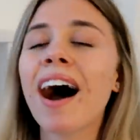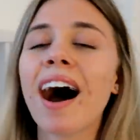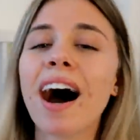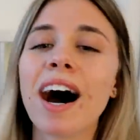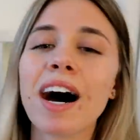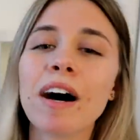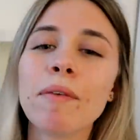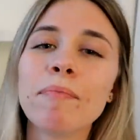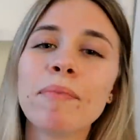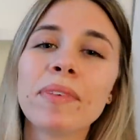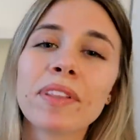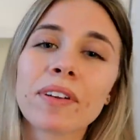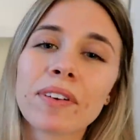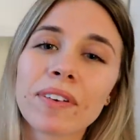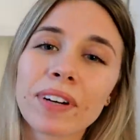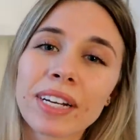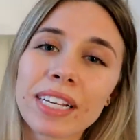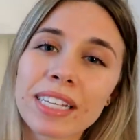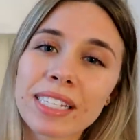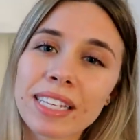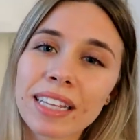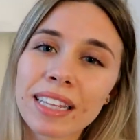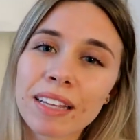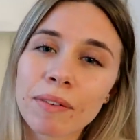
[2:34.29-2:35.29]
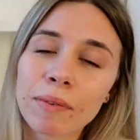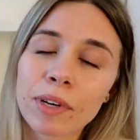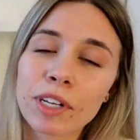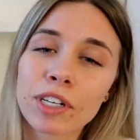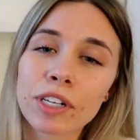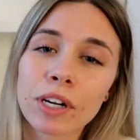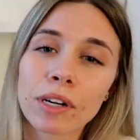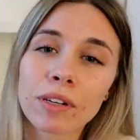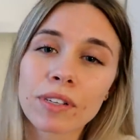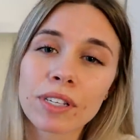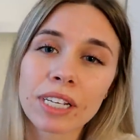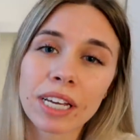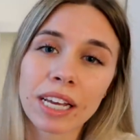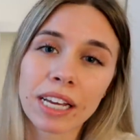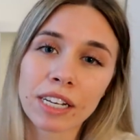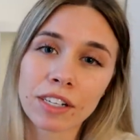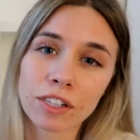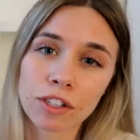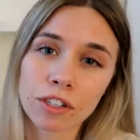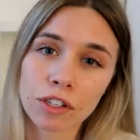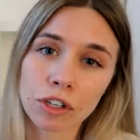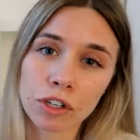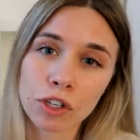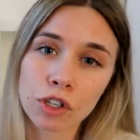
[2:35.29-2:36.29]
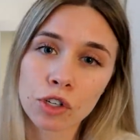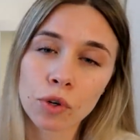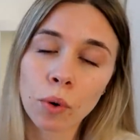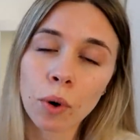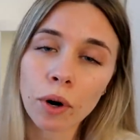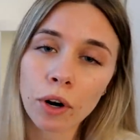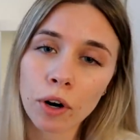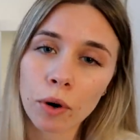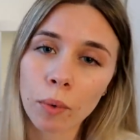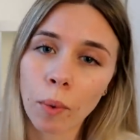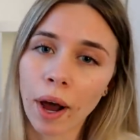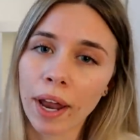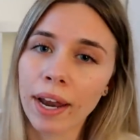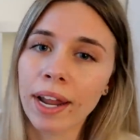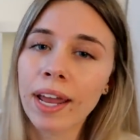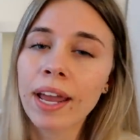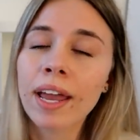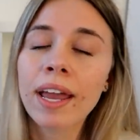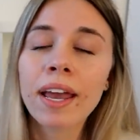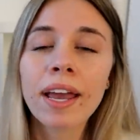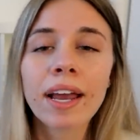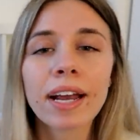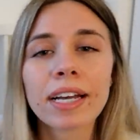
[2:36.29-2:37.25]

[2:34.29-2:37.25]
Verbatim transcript: The reason that we chose to get just a shorter one